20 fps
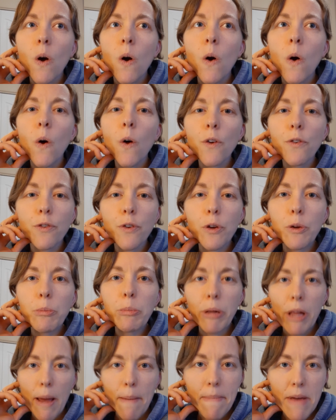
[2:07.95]
whole food,
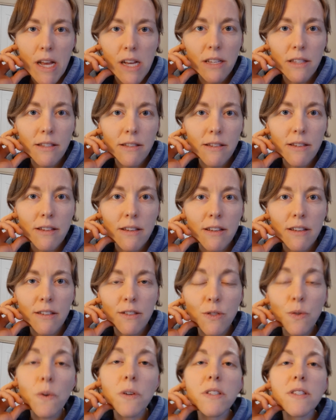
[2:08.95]
plant-based
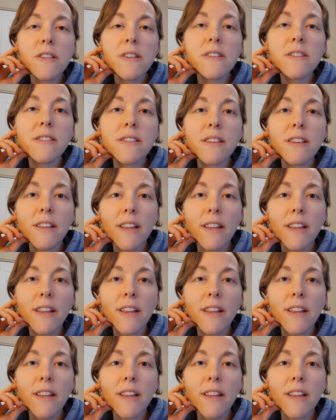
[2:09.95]
sources